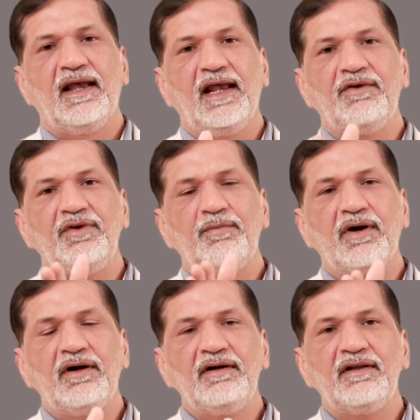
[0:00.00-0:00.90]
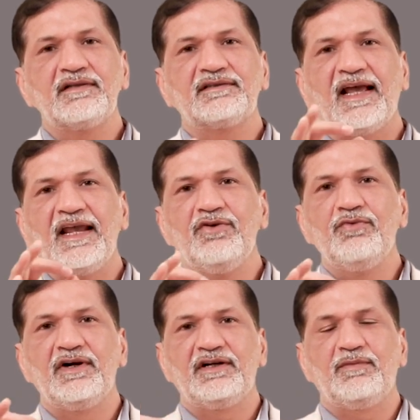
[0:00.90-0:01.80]
and we burn the
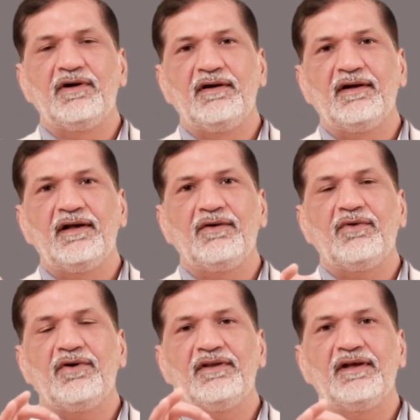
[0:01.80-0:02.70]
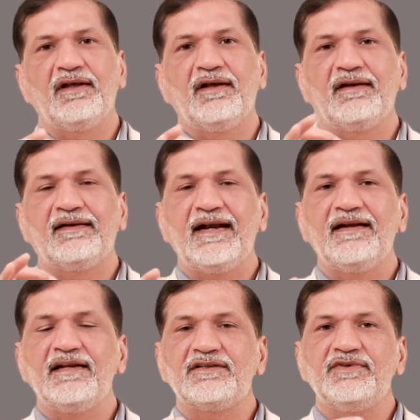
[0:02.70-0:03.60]
sinovertebral nerve or the
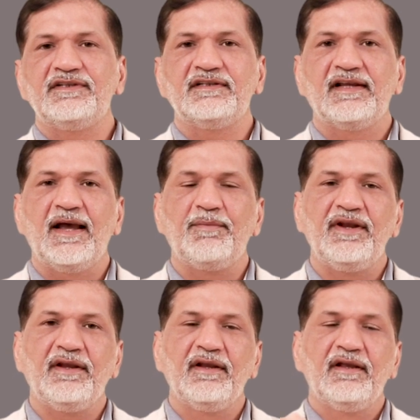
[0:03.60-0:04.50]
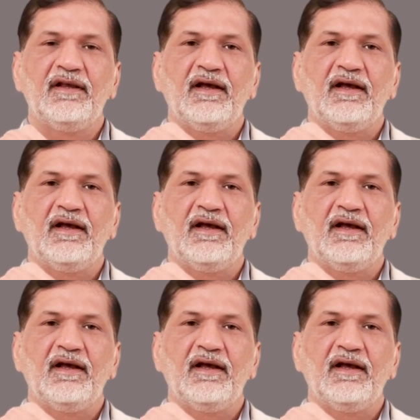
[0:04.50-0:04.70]
redness which is happening